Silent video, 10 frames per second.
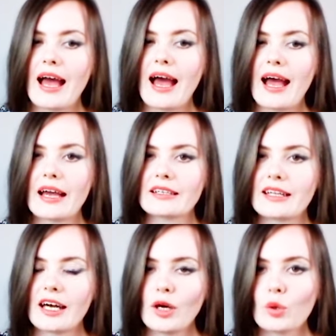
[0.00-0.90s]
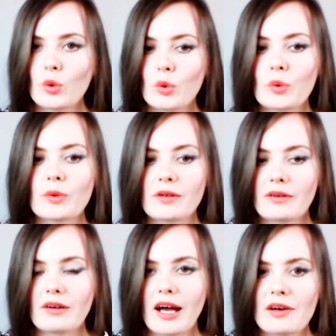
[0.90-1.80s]
And now,
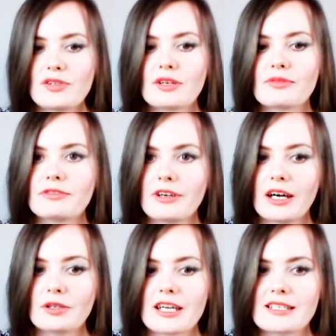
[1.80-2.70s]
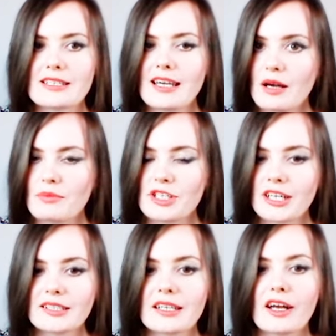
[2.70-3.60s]
after we found a
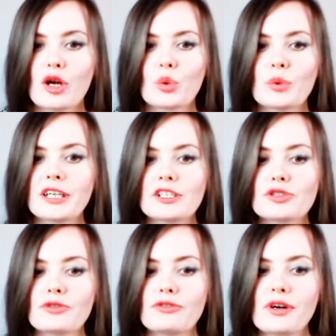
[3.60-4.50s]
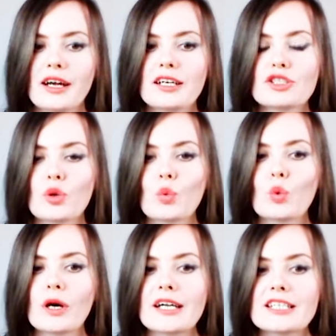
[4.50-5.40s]
subject, we need to find
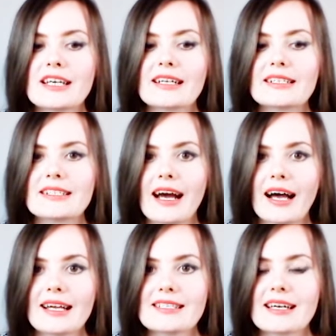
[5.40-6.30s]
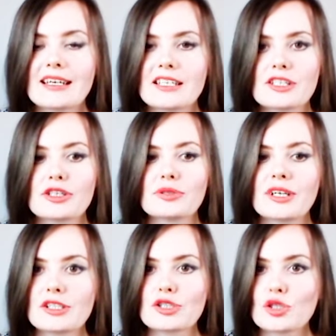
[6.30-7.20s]
what does a
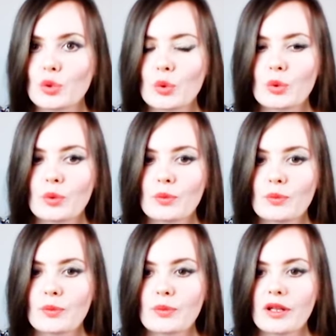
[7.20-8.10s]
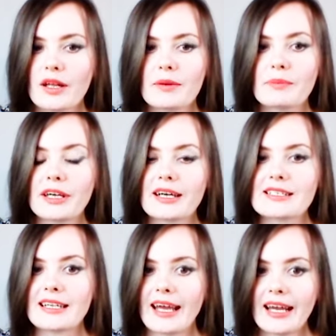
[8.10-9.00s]
student do. Because
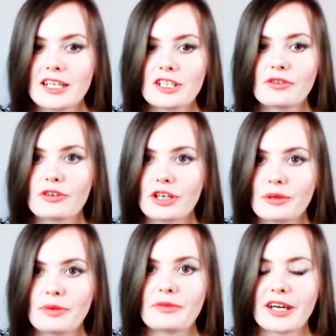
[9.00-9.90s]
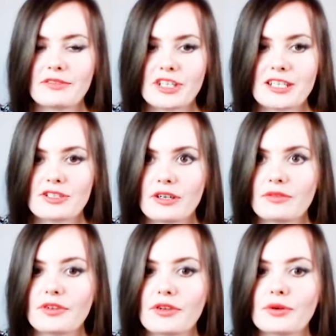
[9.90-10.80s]
an action verb, we have just read
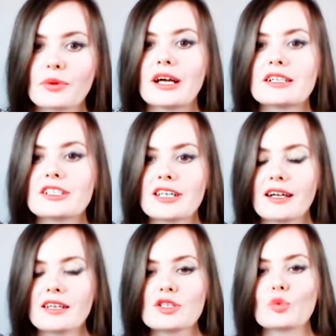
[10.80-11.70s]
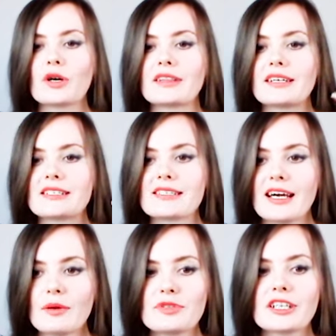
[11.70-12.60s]
with you, tells what the
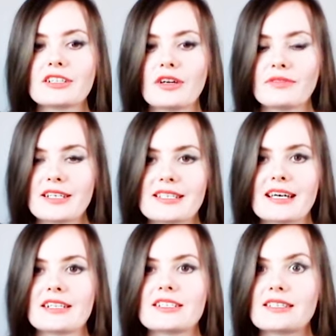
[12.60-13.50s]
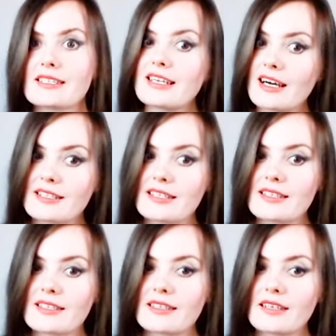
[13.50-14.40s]
subject of the sentence does.
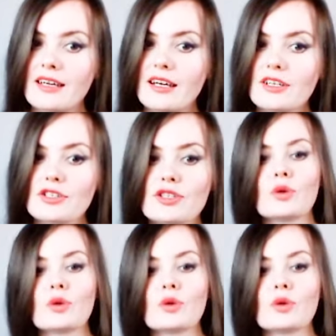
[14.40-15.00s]
So